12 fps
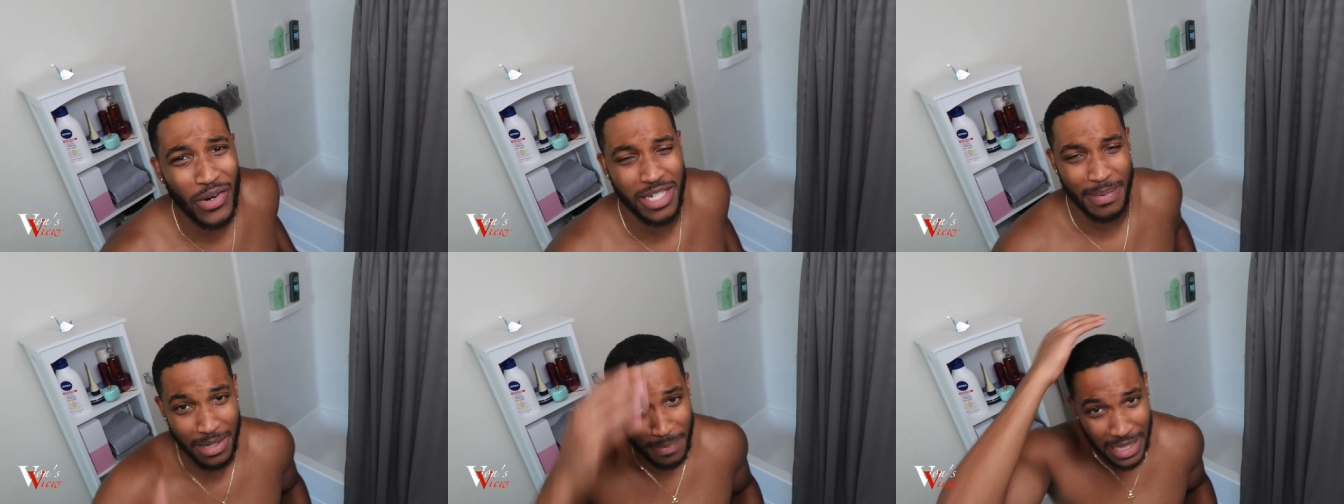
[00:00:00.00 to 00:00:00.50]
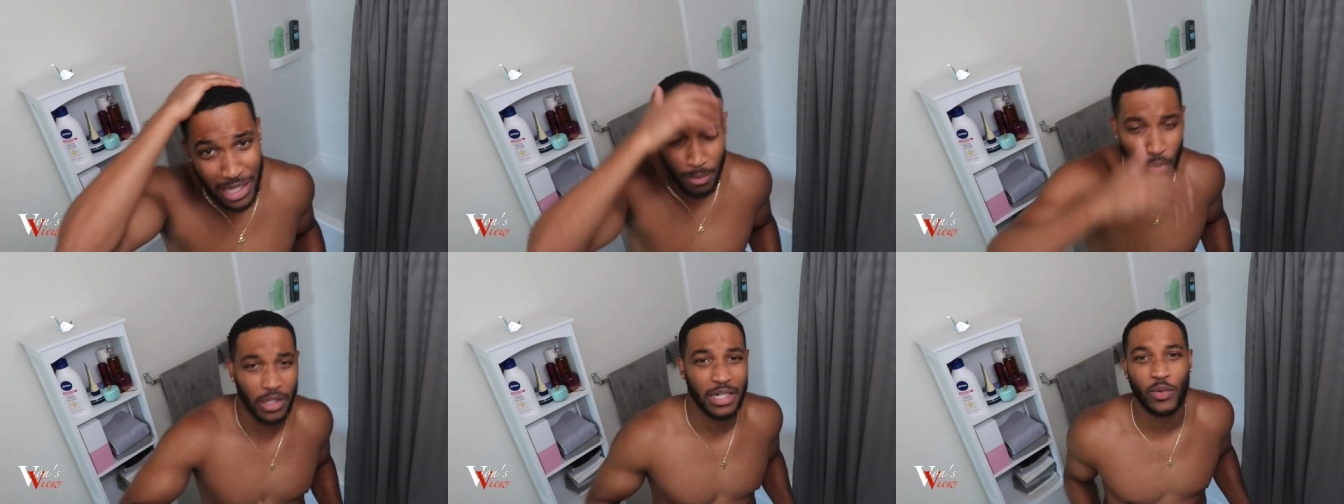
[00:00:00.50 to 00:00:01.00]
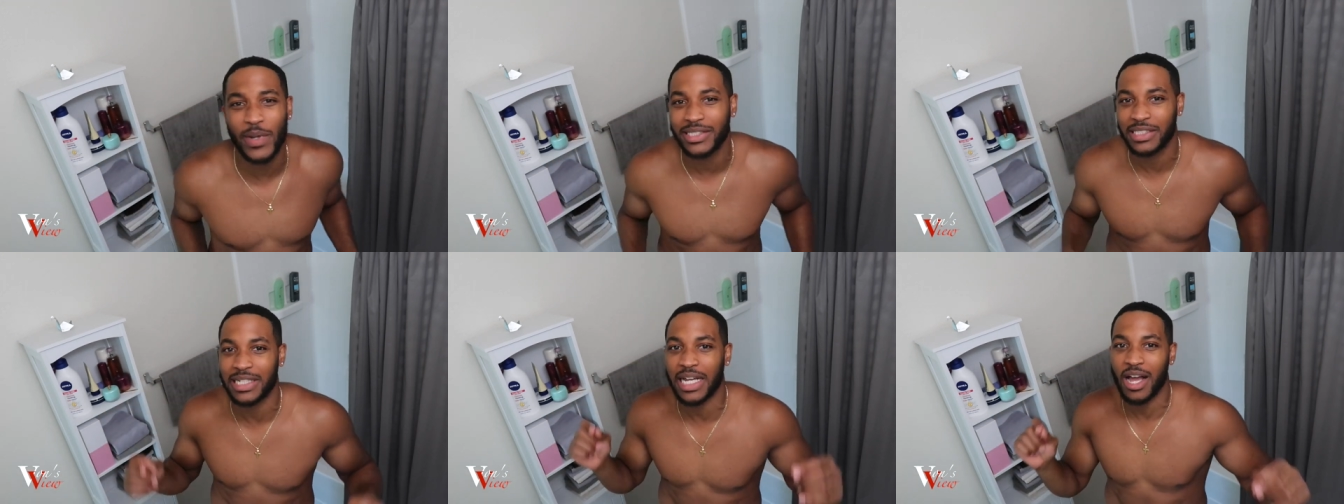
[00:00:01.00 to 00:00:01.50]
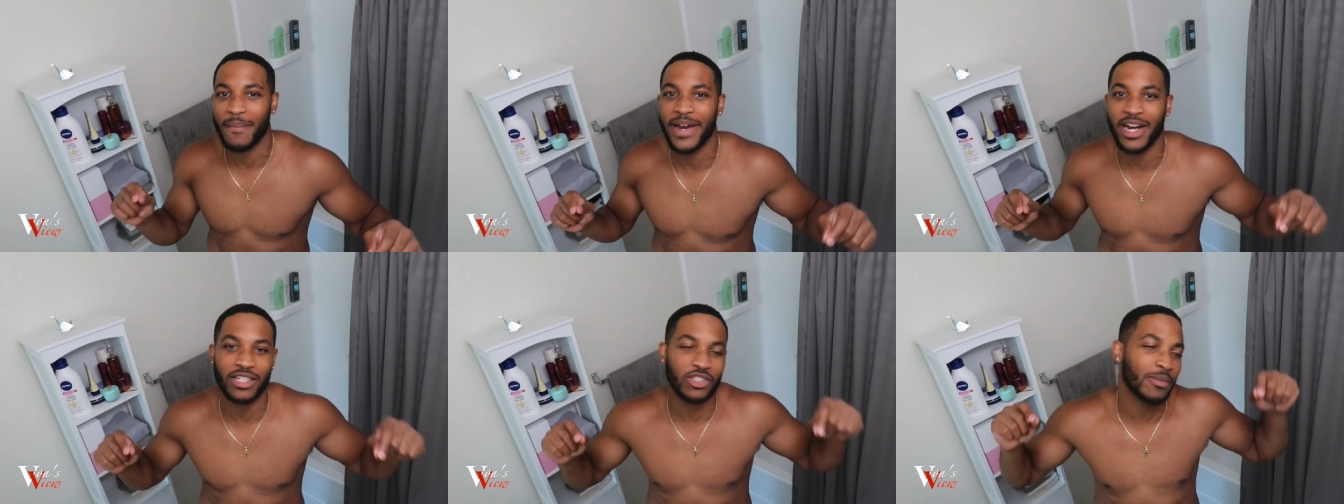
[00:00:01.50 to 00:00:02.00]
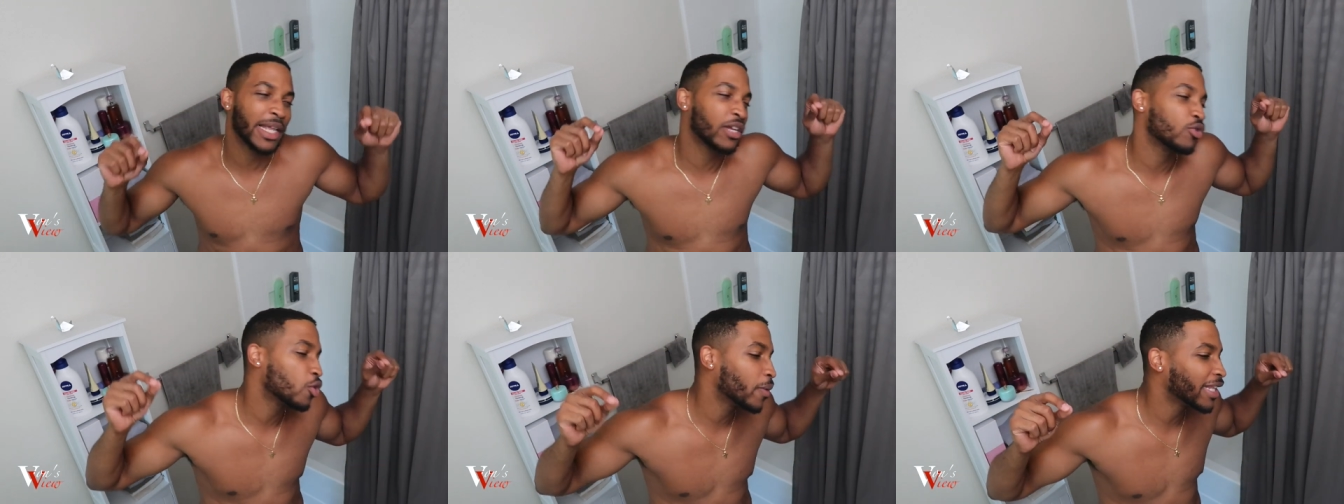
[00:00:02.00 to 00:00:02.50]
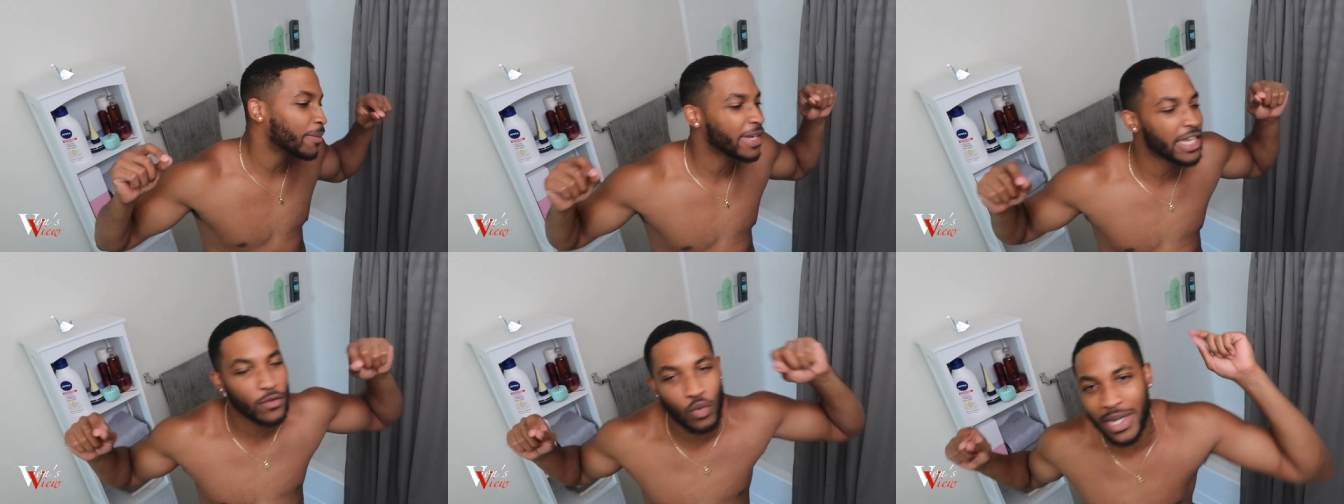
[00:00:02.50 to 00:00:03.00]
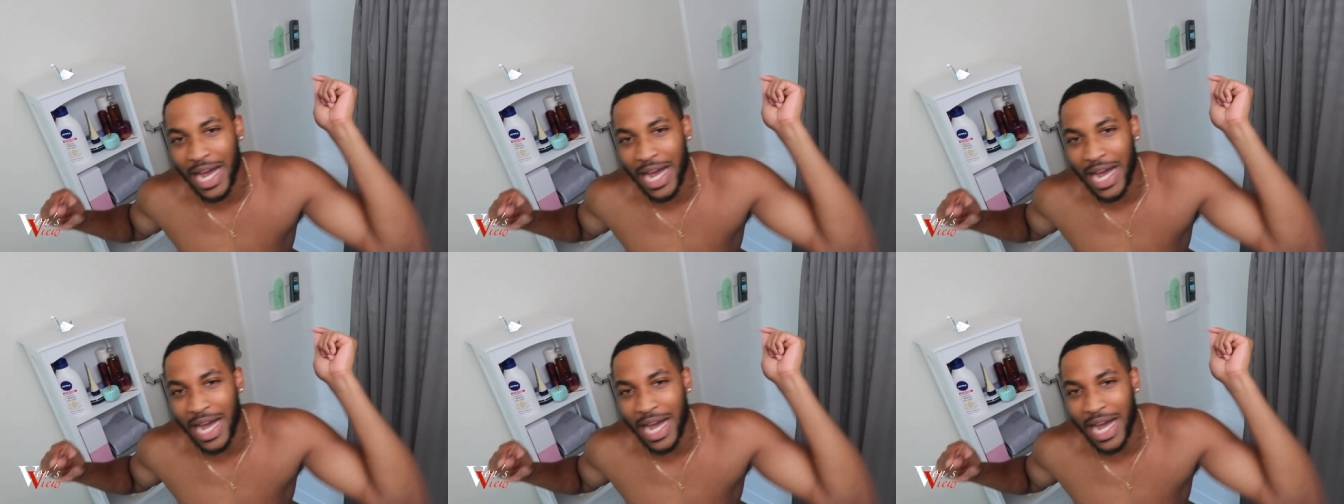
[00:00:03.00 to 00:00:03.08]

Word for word: long has it been? It's been a little more than a week since I cut my hair. So I'm like, you know what, let me give you